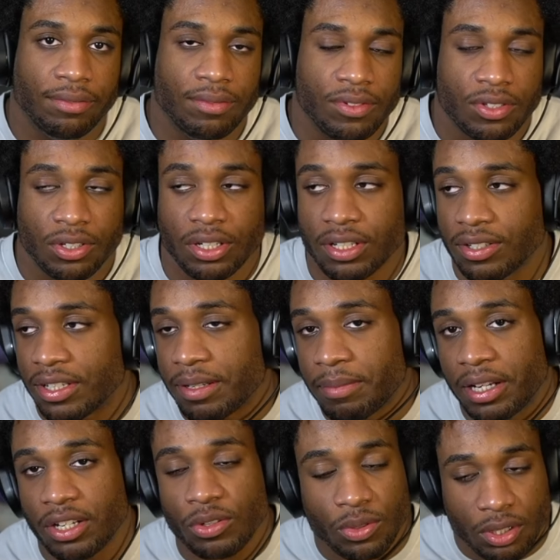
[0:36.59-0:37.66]
So I was like, I
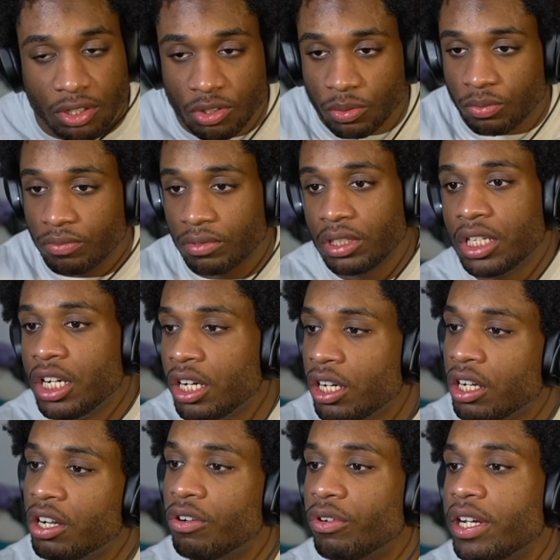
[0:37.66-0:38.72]
might as well just
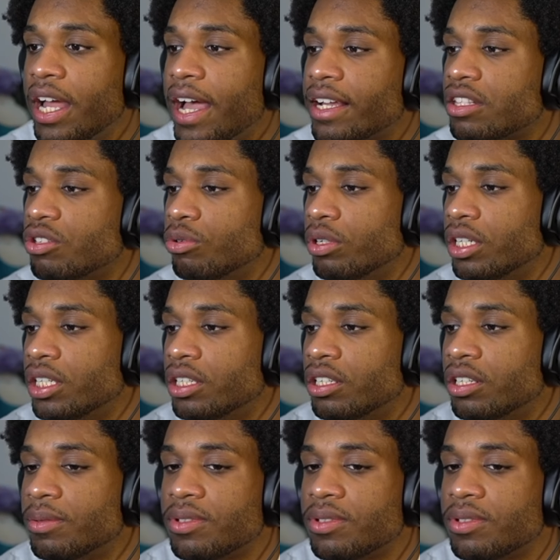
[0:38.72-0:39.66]
react to it. You know what I'm